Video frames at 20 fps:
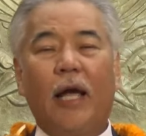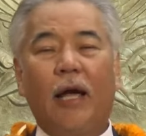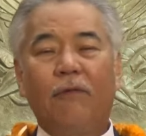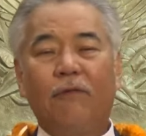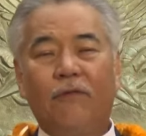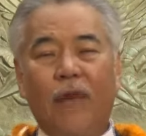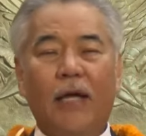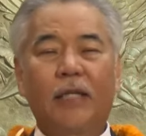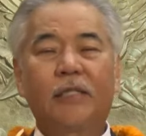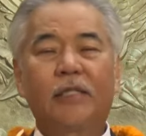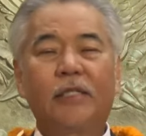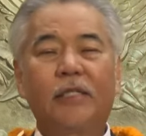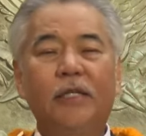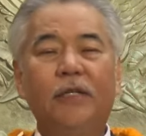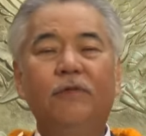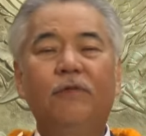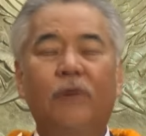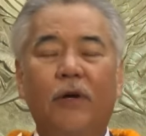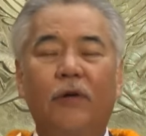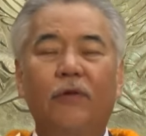and
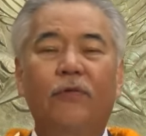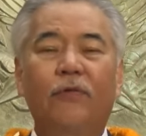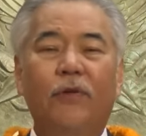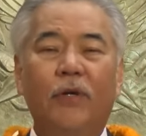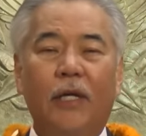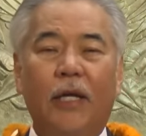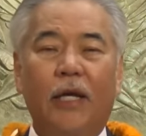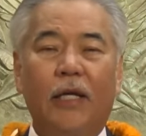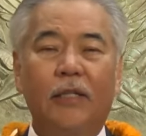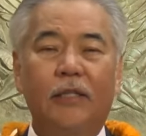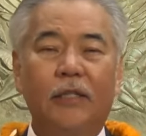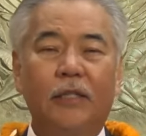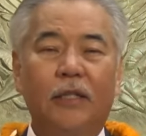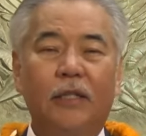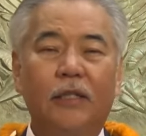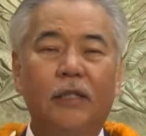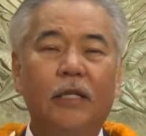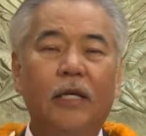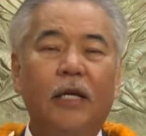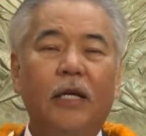vaccine
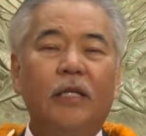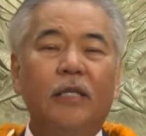verification